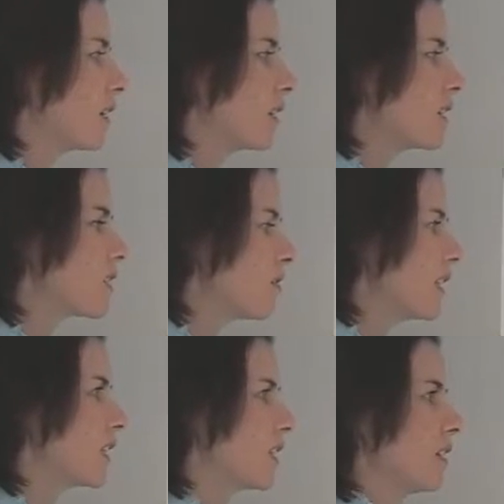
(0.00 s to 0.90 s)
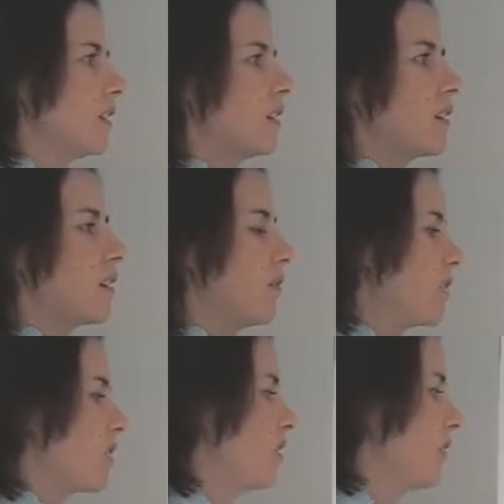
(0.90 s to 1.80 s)
that this region, the
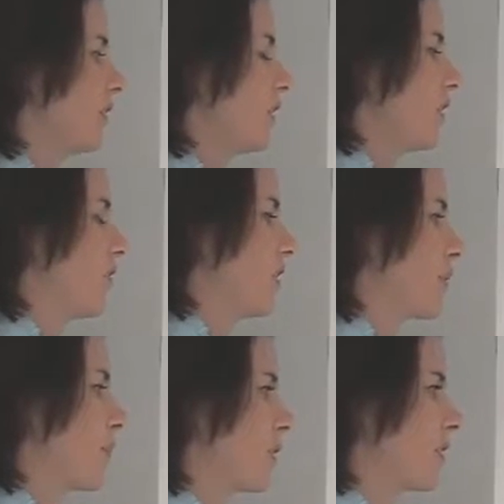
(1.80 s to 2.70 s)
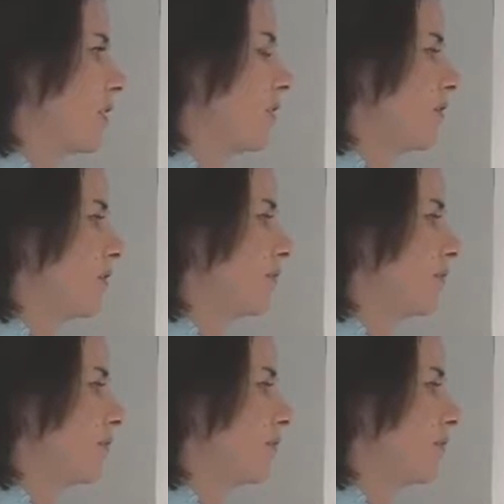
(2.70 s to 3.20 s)
first derivative, is positive.